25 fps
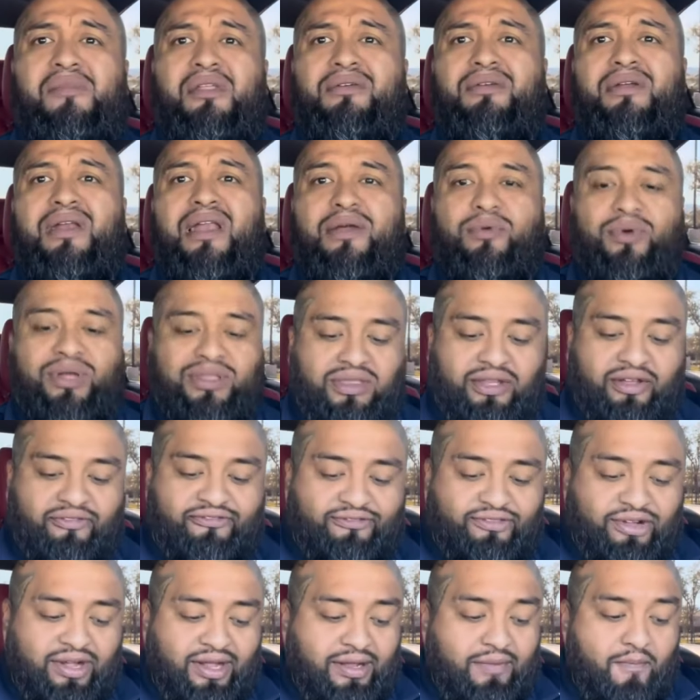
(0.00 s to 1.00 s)
You're like, what the
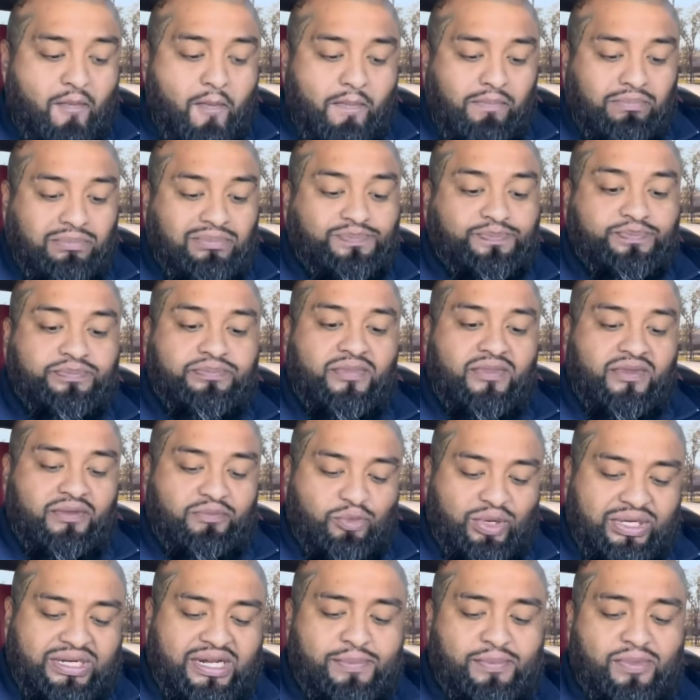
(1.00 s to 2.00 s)
fuck?
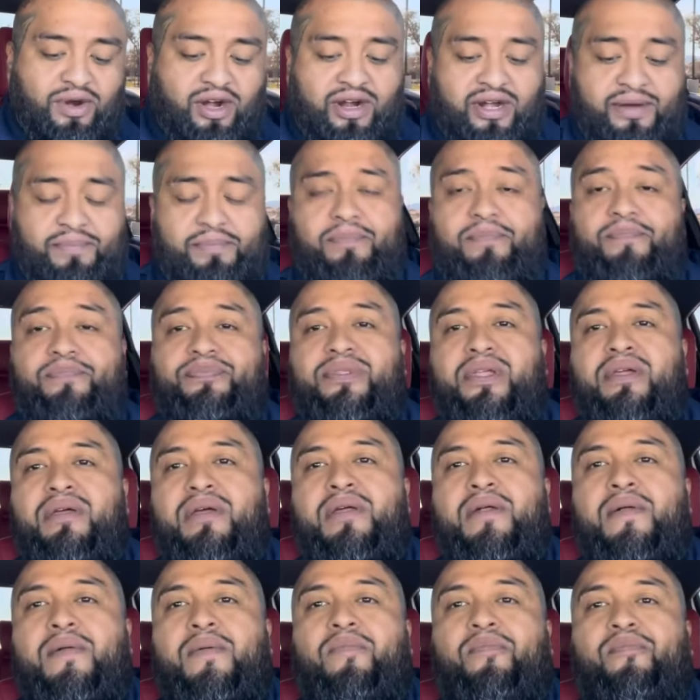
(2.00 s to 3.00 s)
Ricky Martin
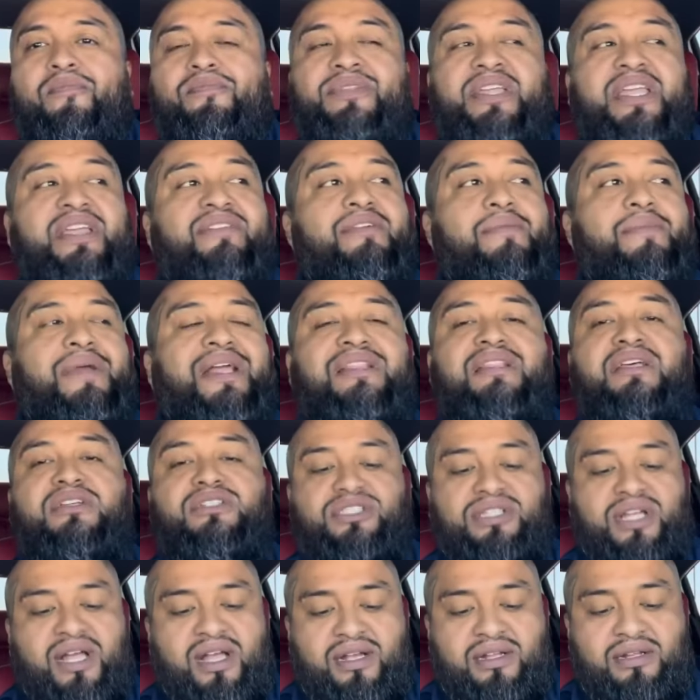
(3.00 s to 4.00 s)
even made the
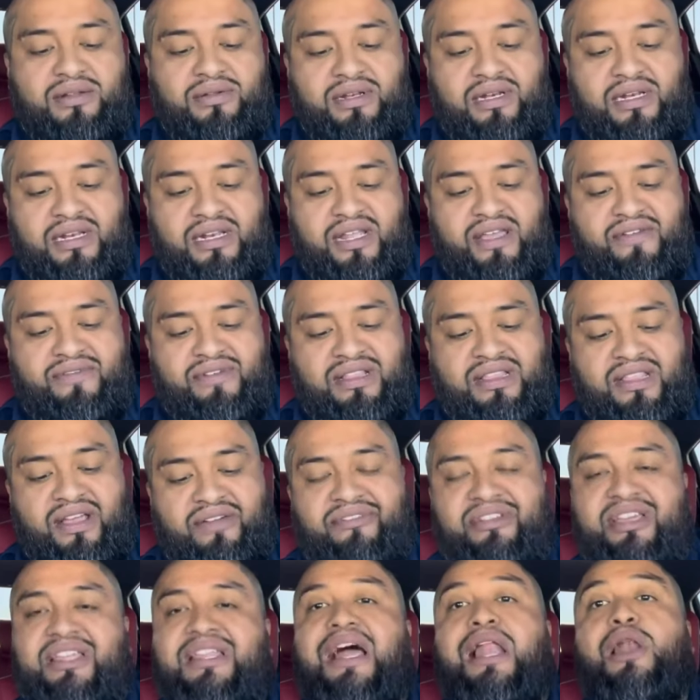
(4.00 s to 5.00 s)
song, Living the
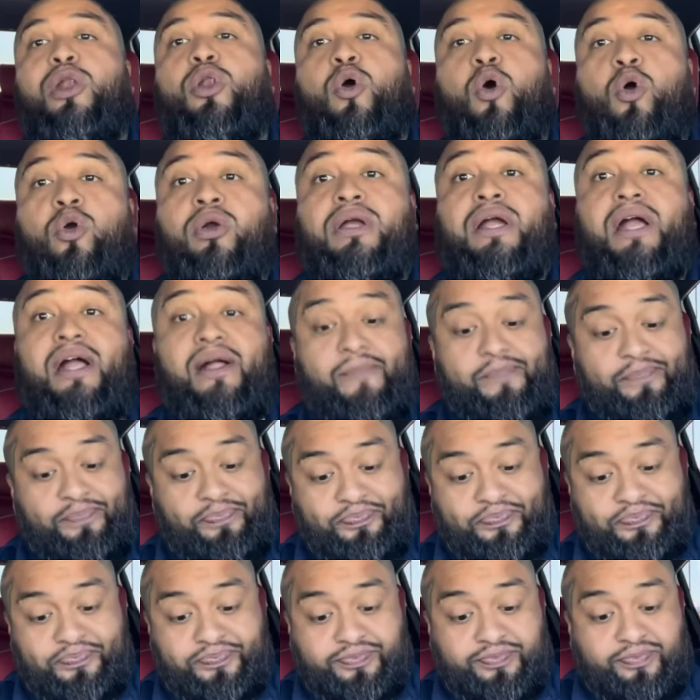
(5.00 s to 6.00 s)
Vida Loca.
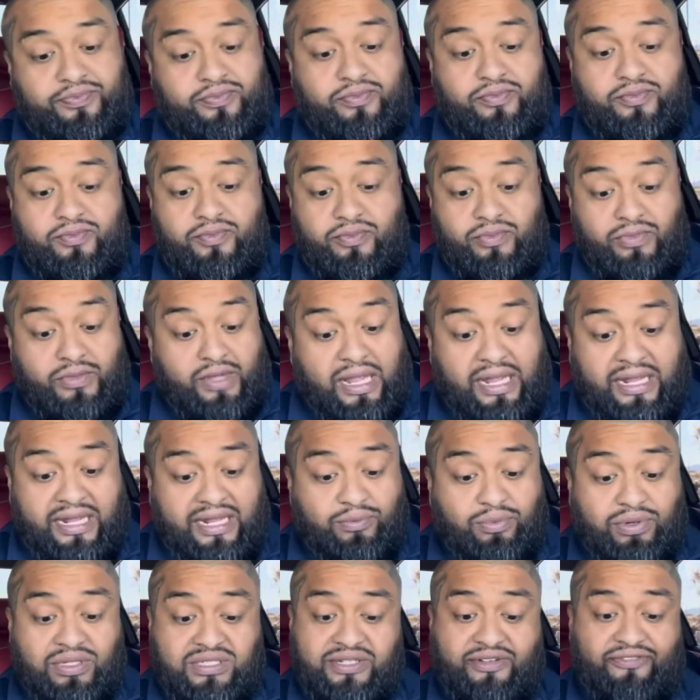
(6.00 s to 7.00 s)
He
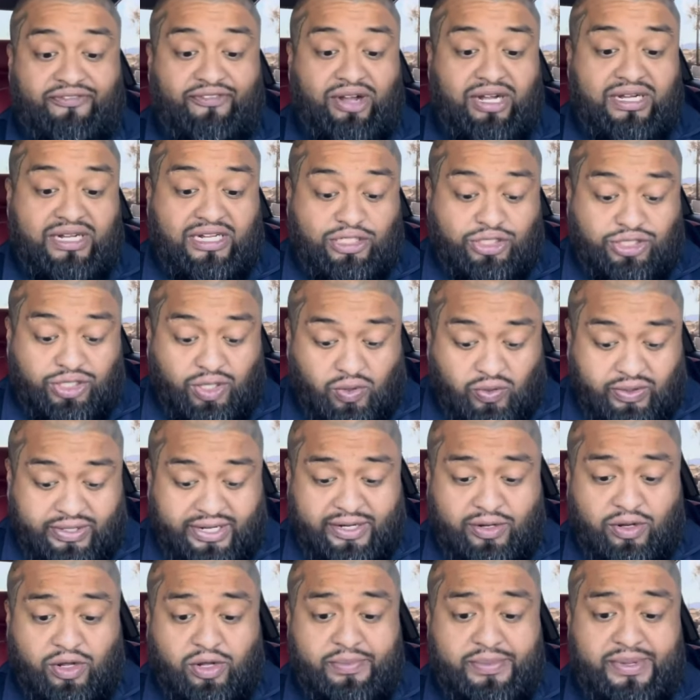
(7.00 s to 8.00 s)
wasn't fucking
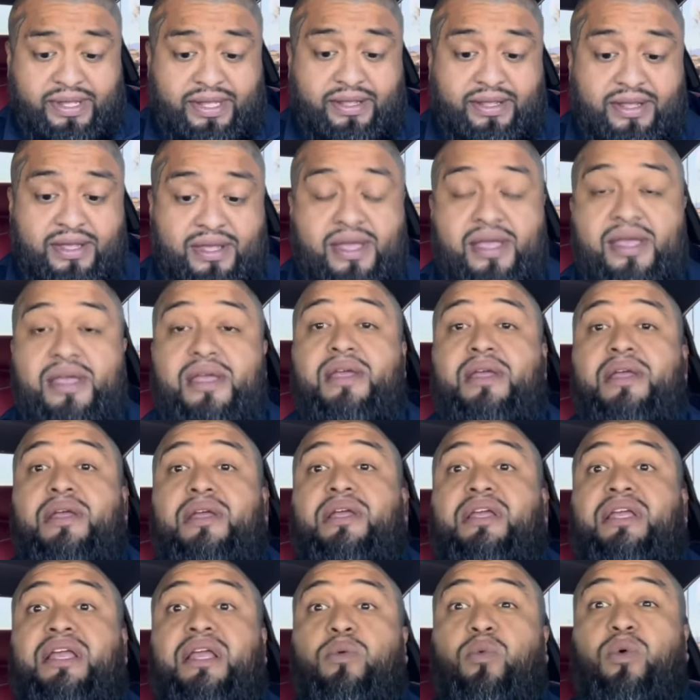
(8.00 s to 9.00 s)
joking, homie.
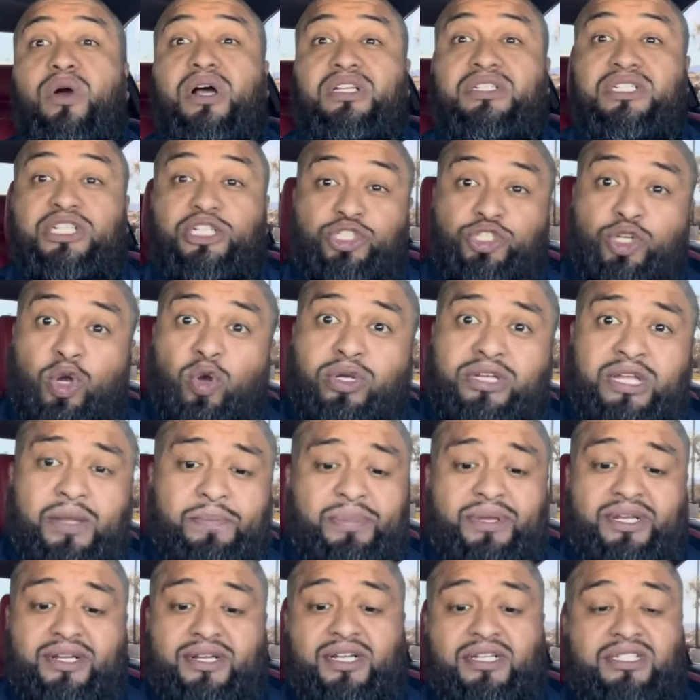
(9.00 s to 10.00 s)
He wasn't joking
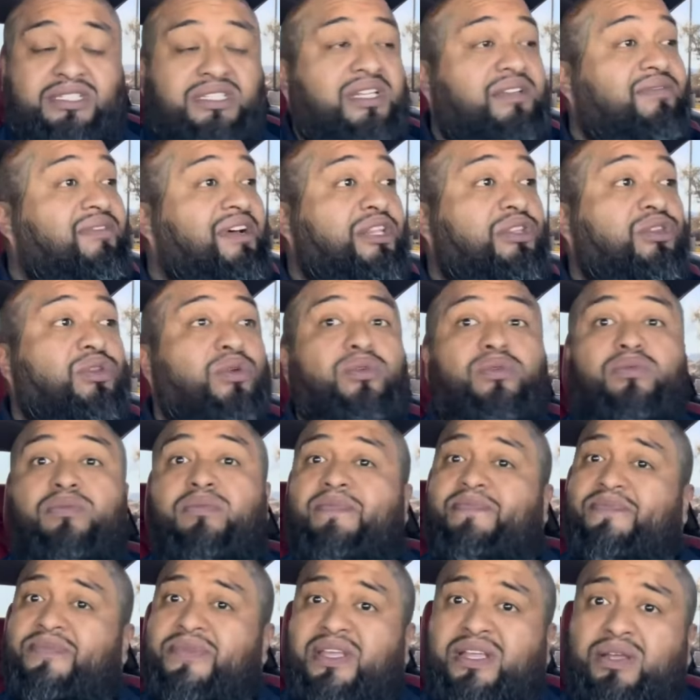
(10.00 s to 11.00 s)
because this vato,
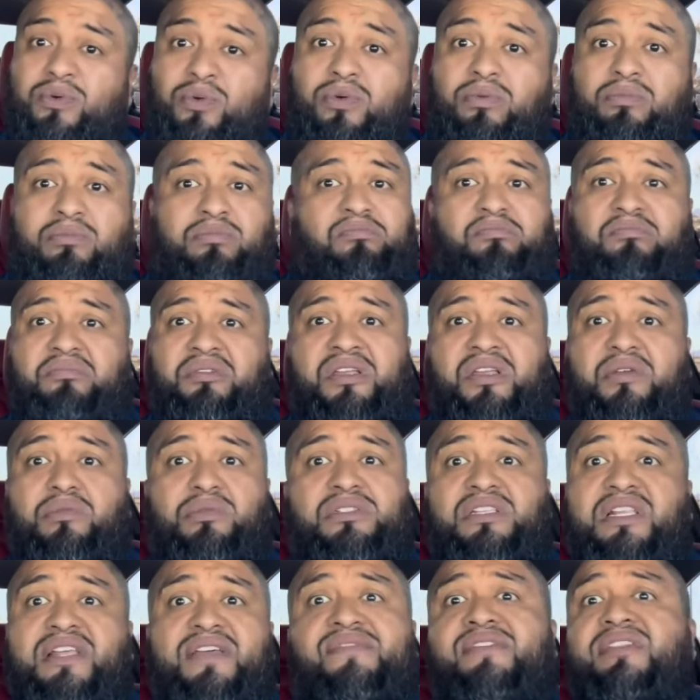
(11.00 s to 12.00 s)
he
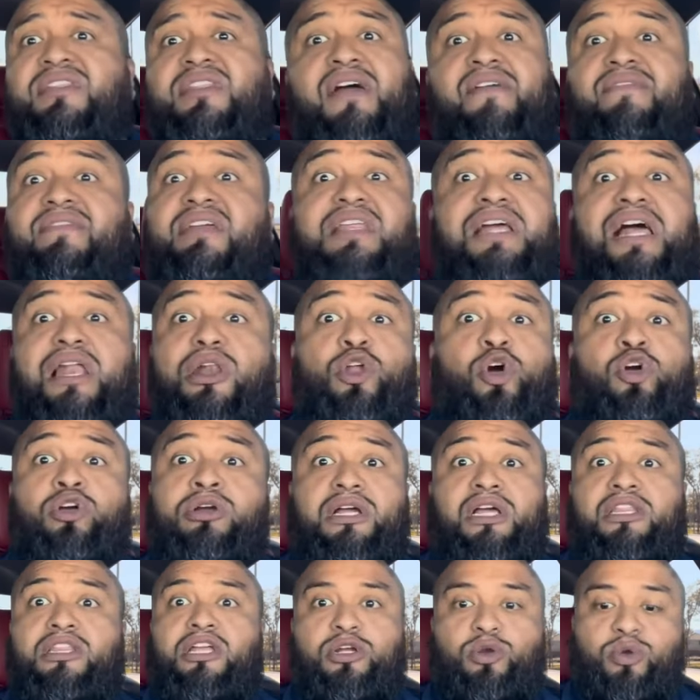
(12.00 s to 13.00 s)
was living the vida
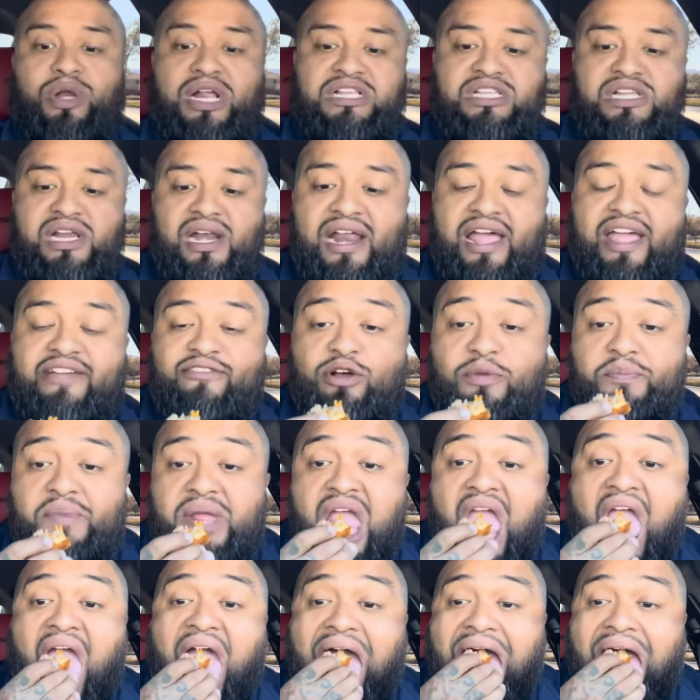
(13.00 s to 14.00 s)
loca, the crazy life, homie.